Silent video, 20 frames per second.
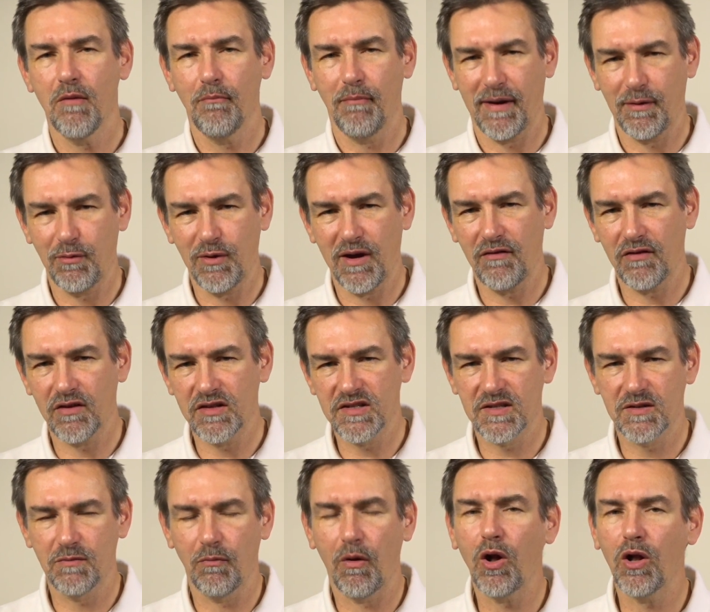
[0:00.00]
but we have a
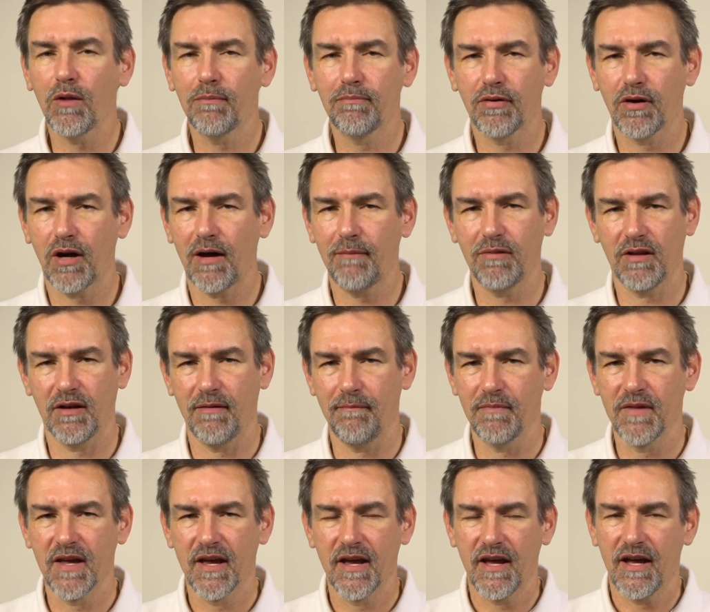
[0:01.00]
small problem.
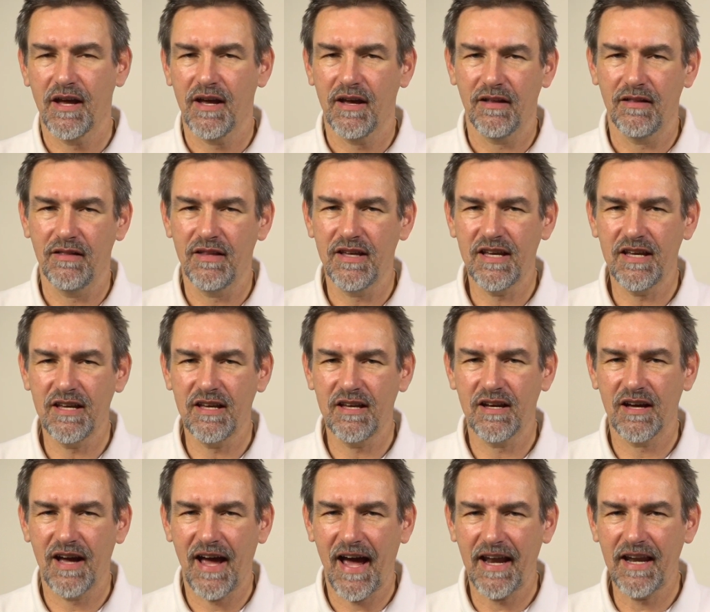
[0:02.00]

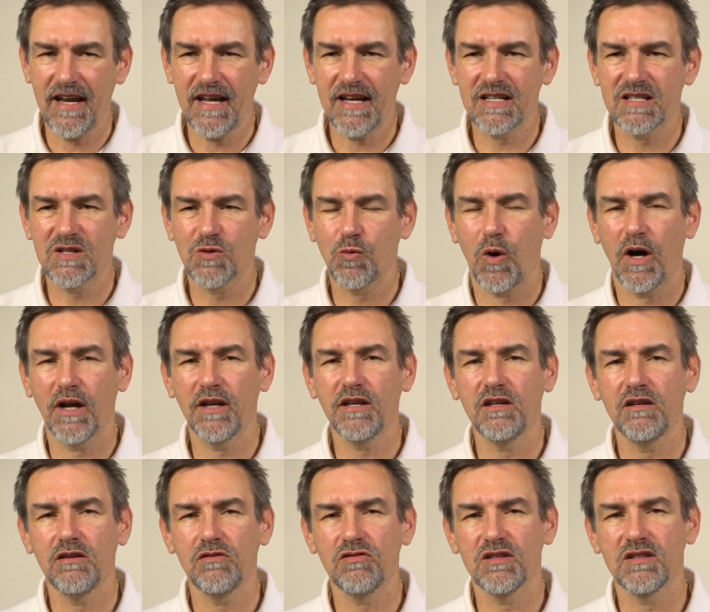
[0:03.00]
The NX1
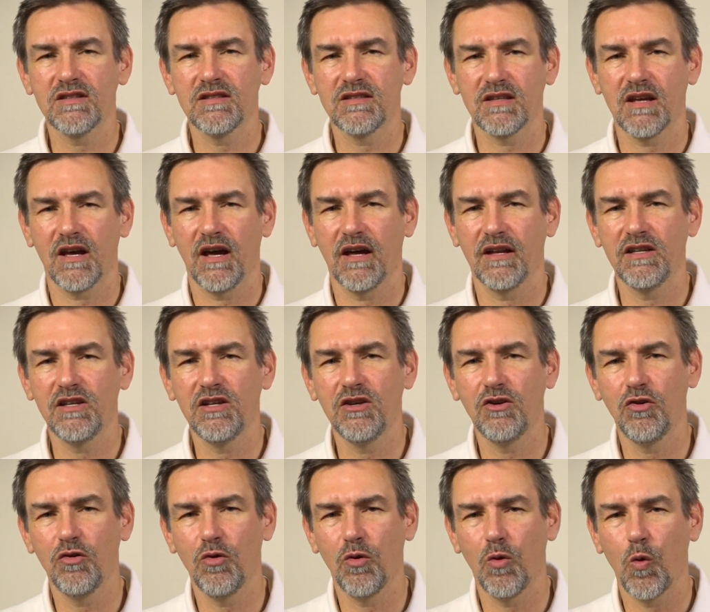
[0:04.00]
uses a
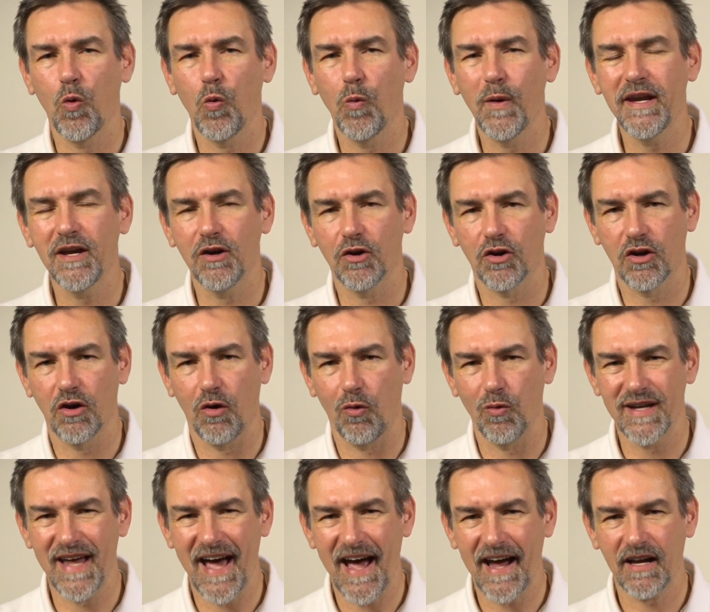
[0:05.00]
new video
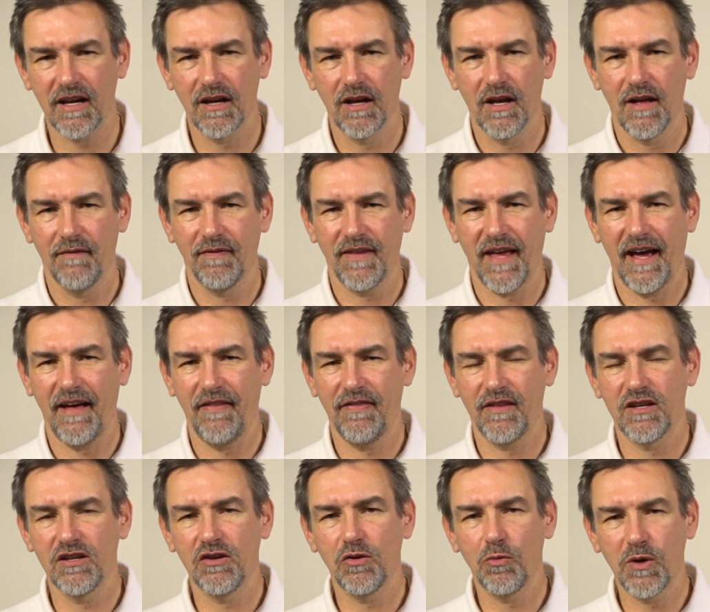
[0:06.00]
codec, and
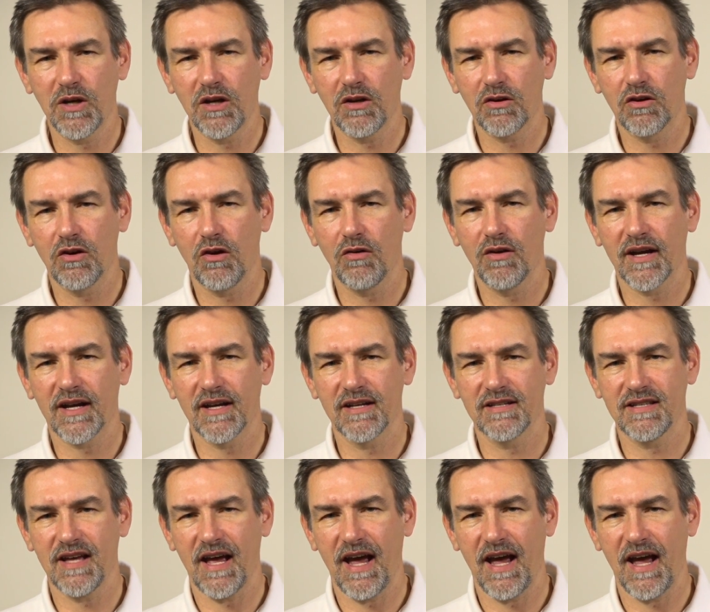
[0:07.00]
the new video codec is